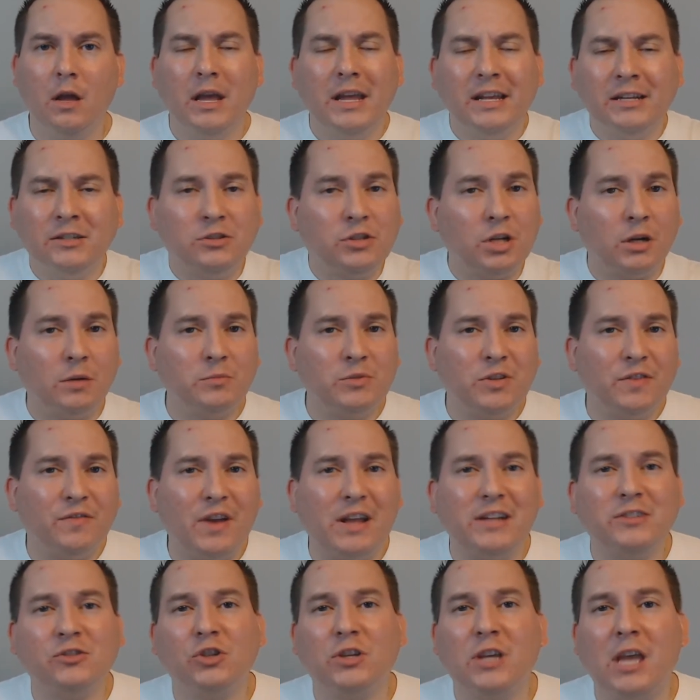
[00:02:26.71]
In terms of
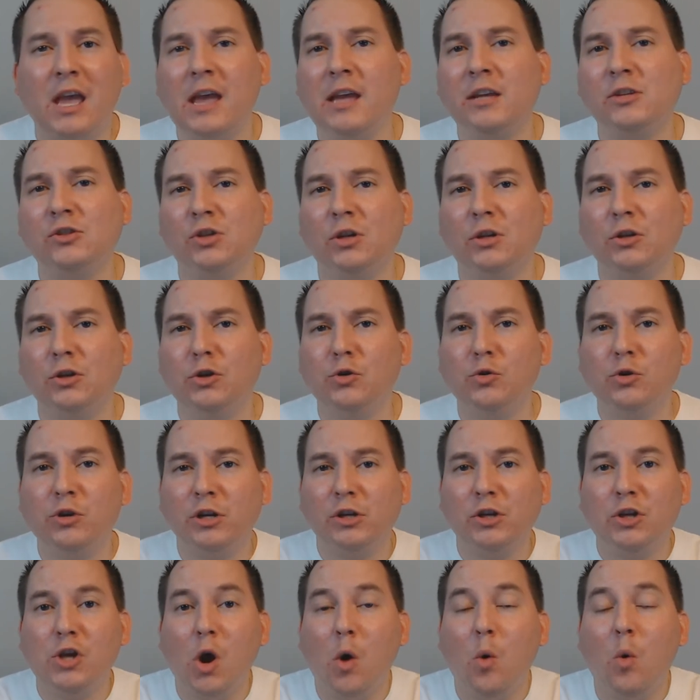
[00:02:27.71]
education, you
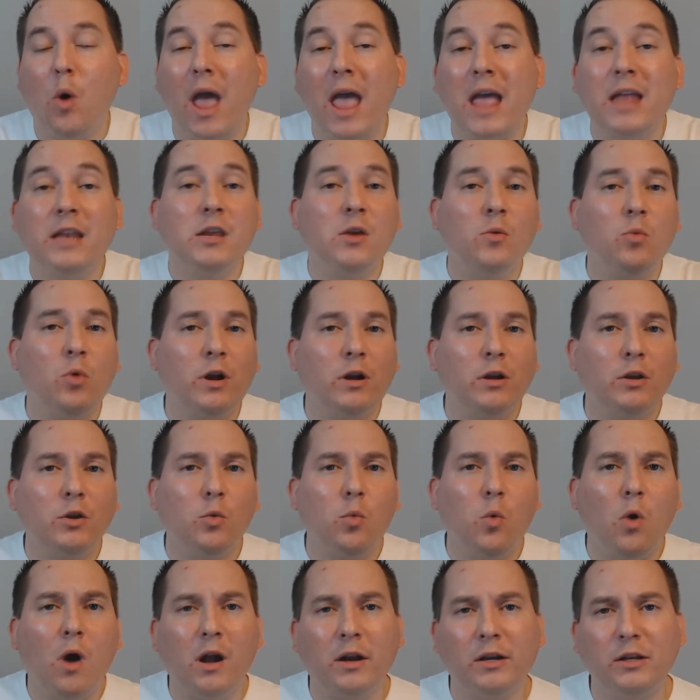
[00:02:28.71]
could go anywhere you
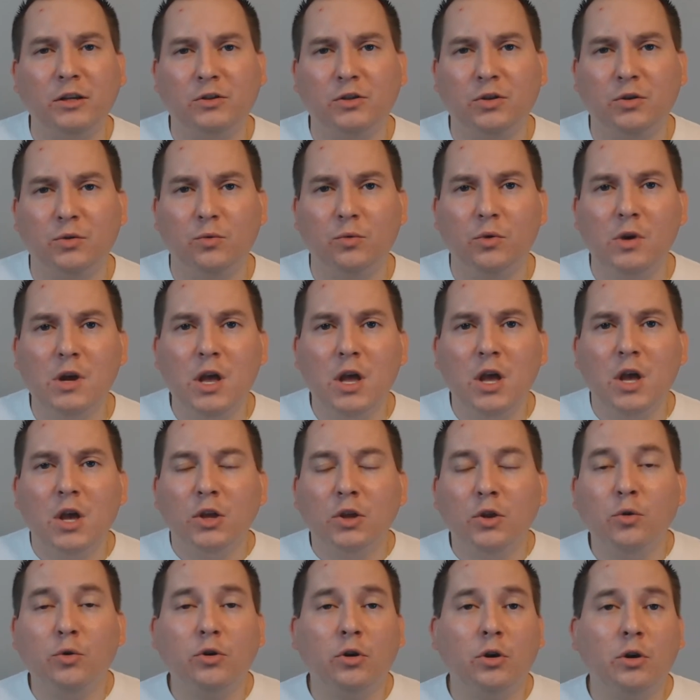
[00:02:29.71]
wanted to.
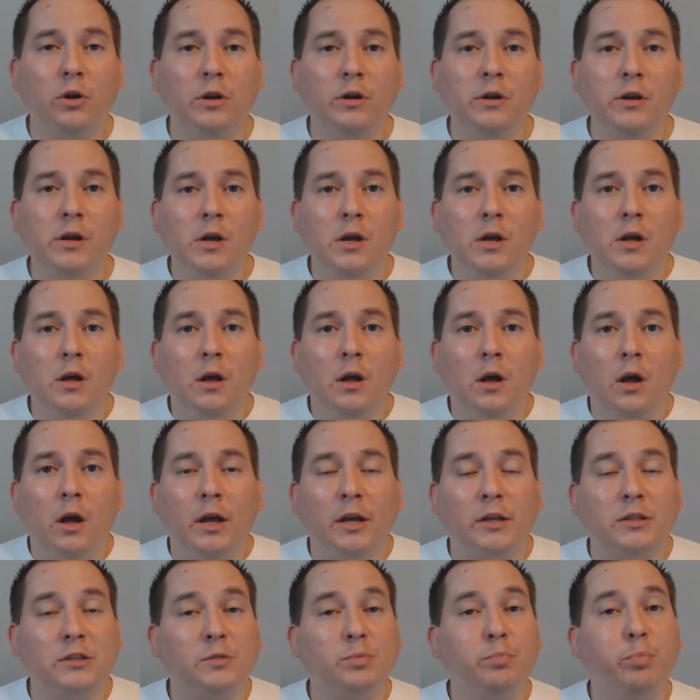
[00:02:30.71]
You could
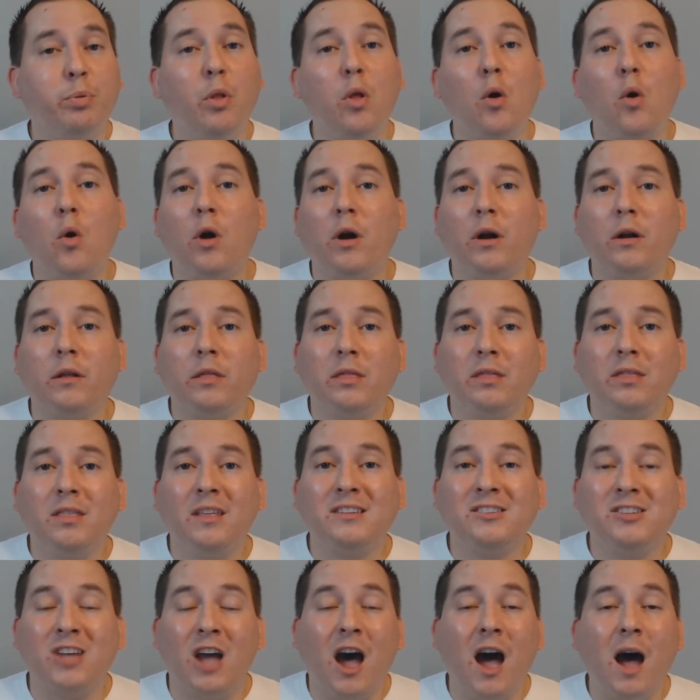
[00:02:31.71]
explore
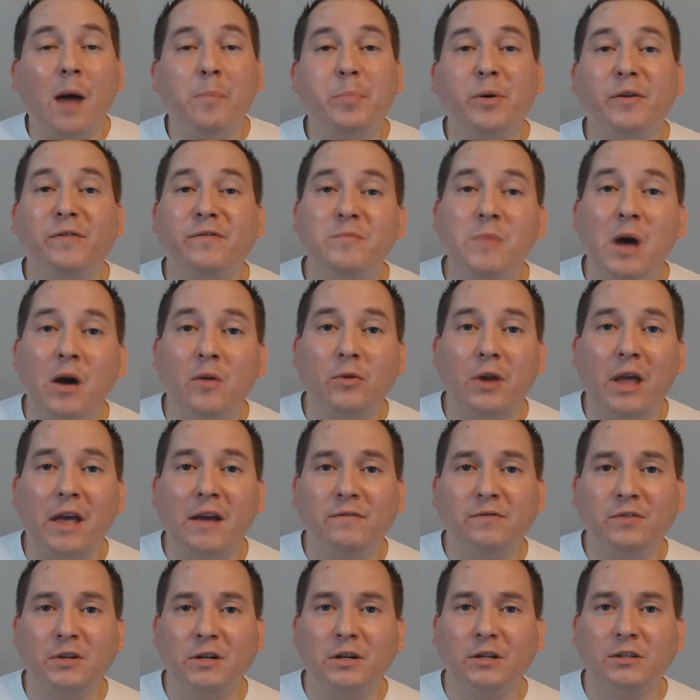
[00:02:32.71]
the top of Mount
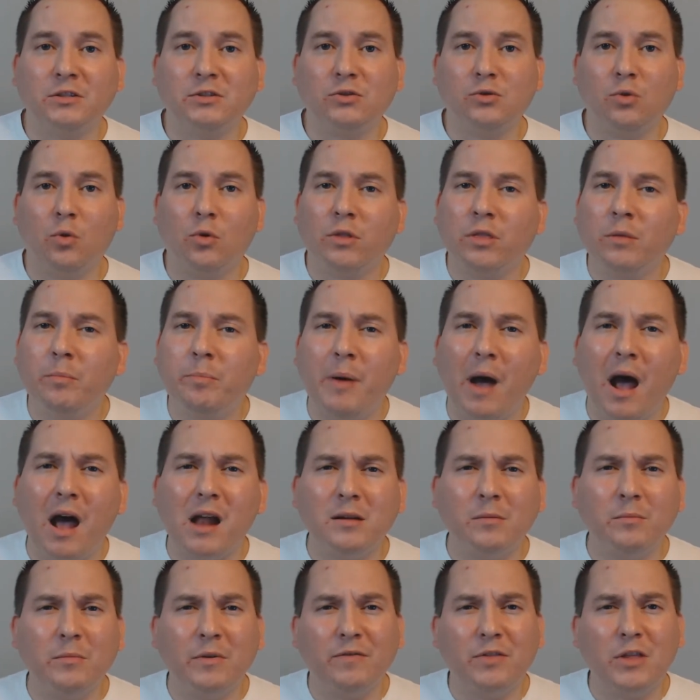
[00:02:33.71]
Everest, or the
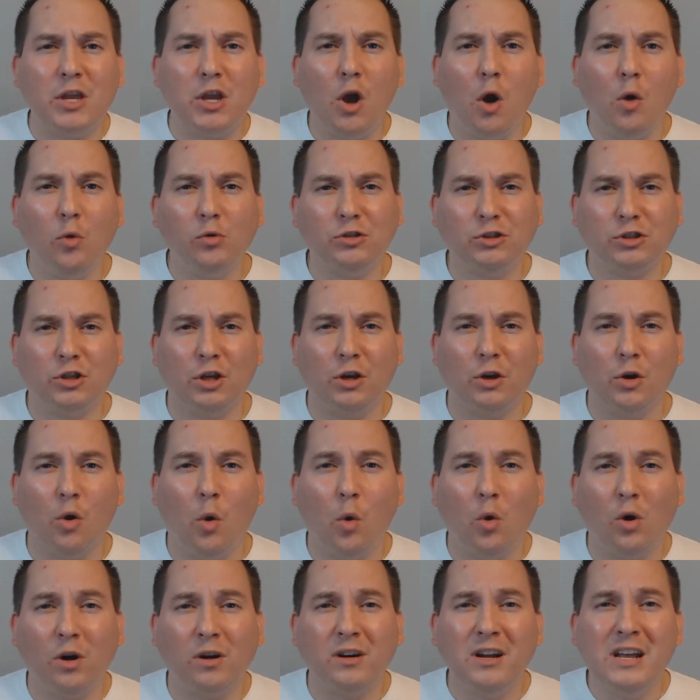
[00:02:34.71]
bottom of the ocean,
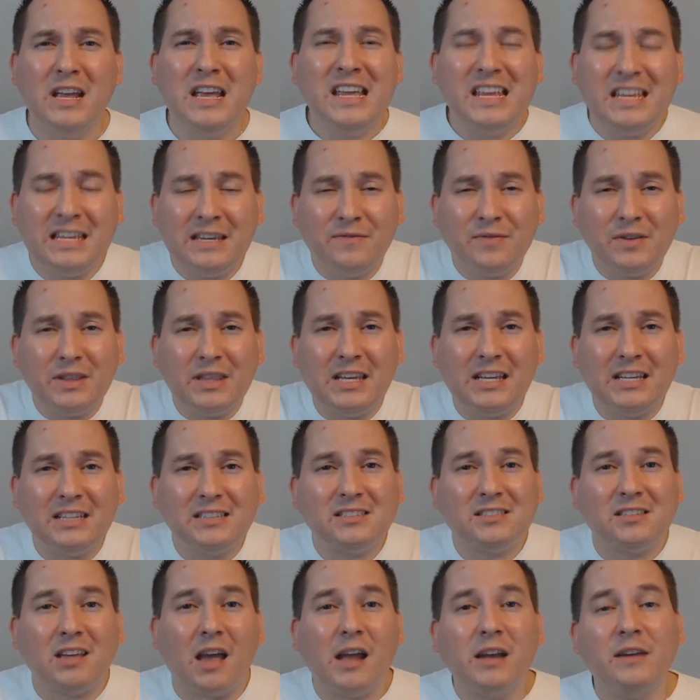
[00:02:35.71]
or even the
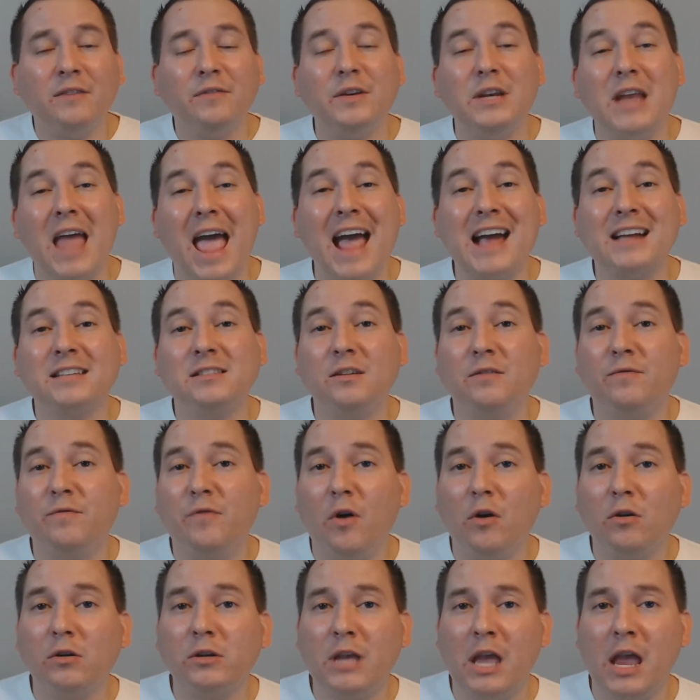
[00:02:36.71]
inside of an active
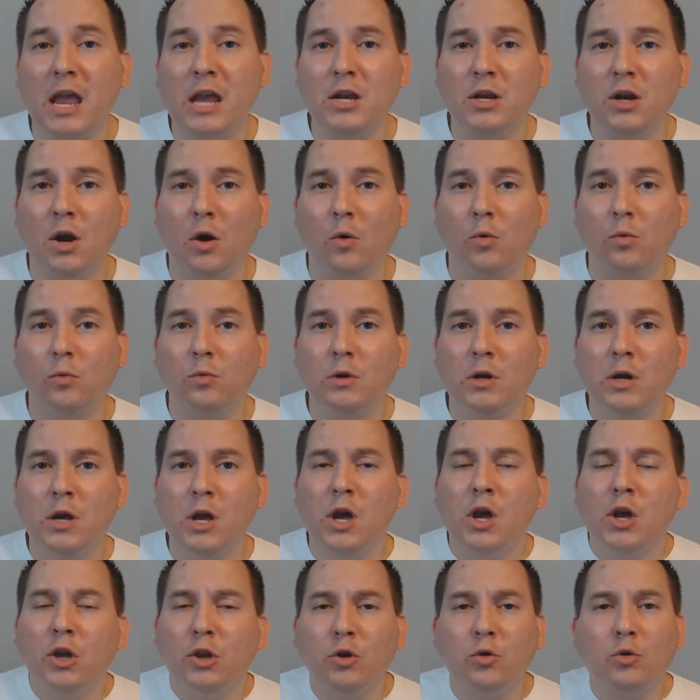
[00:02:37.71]
volcano.
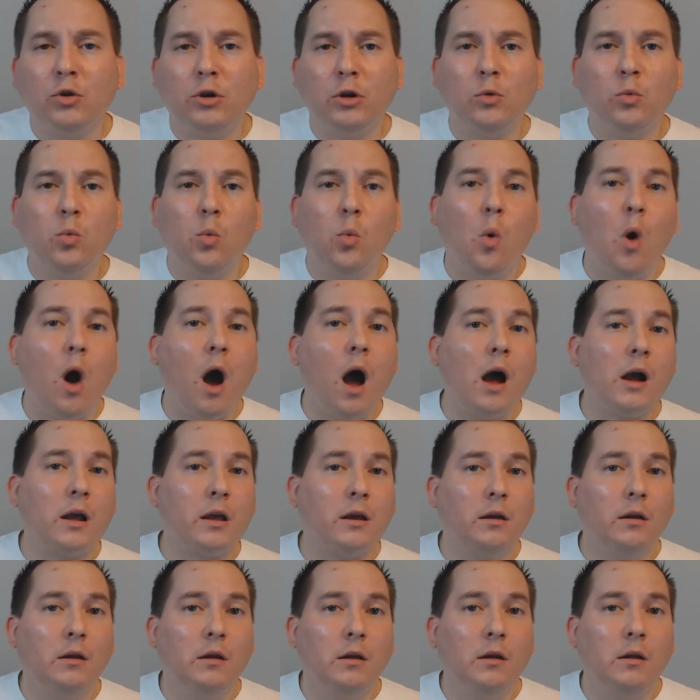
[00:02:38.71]
You could
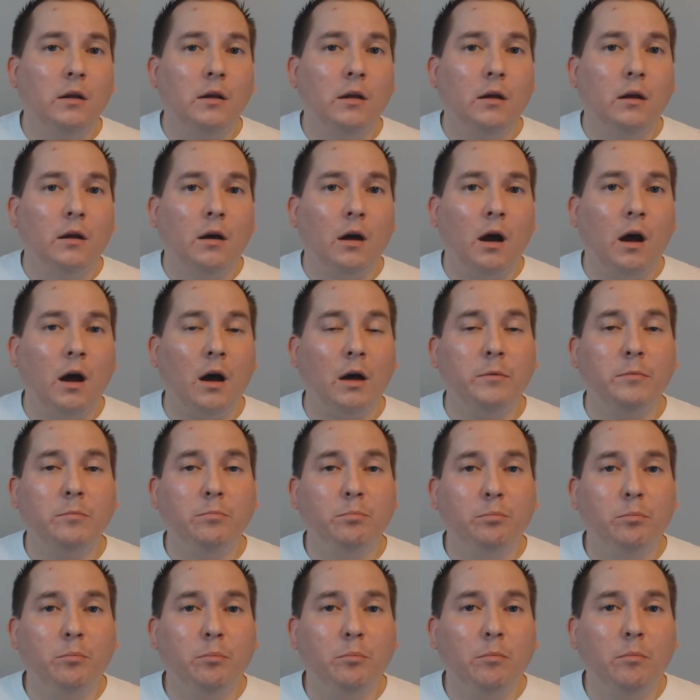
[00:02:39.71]
walk
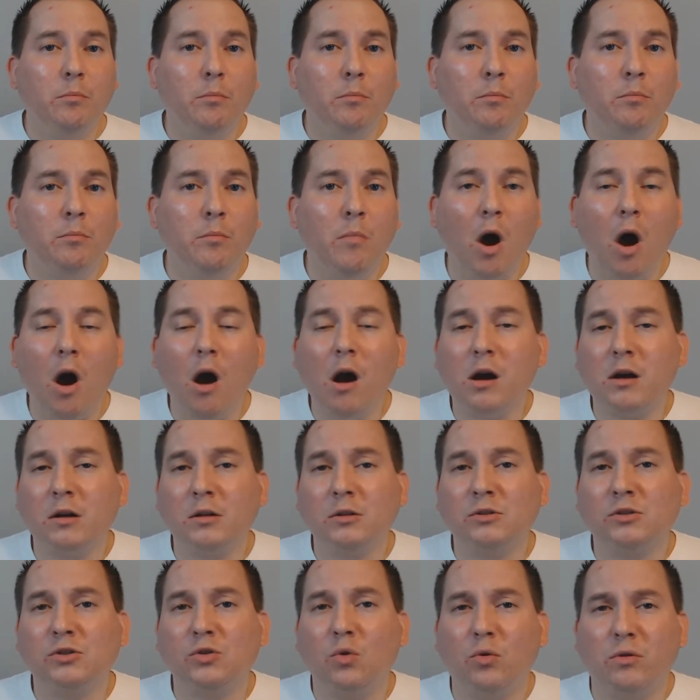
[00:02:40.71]
on
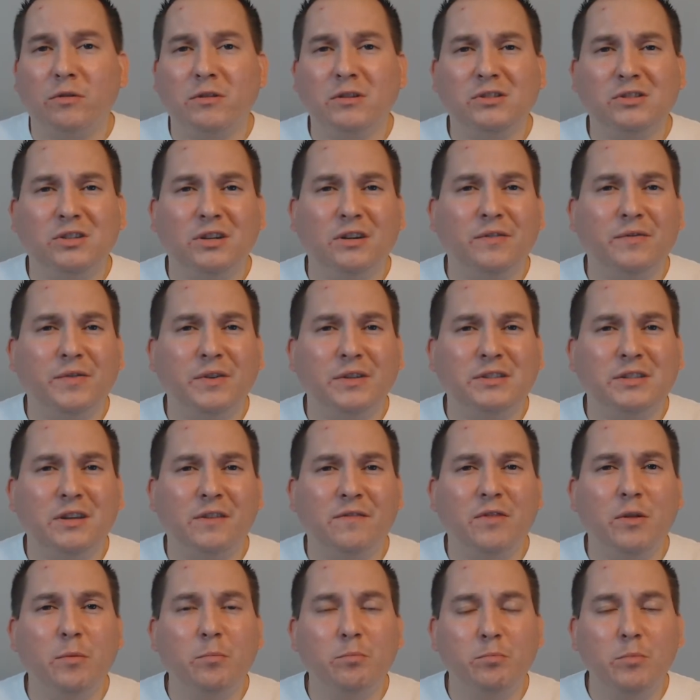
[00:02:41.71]
Mars or the surface
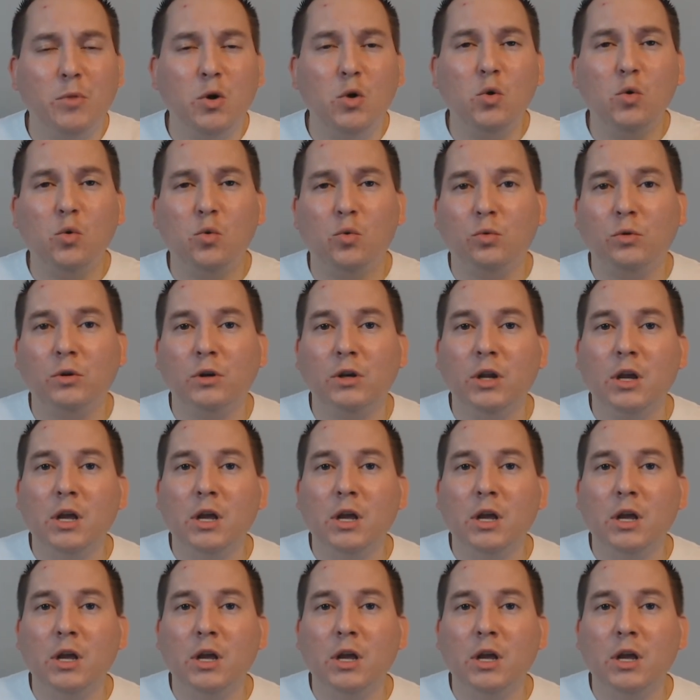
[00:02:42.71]
of the moon.